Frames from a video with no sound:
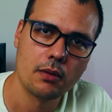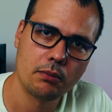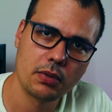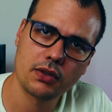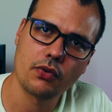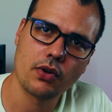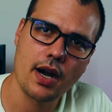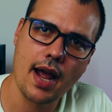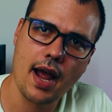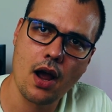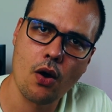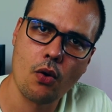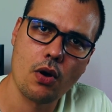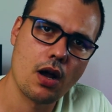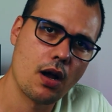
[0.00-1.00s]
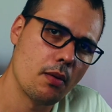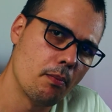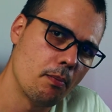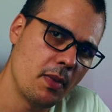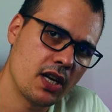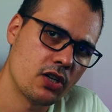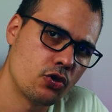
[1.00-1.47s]
But for now,
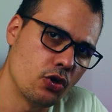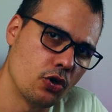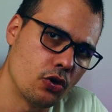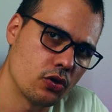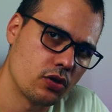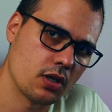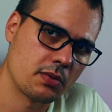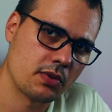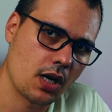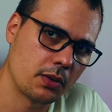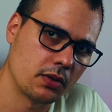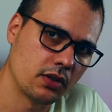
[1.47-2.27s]
make sure you subscribe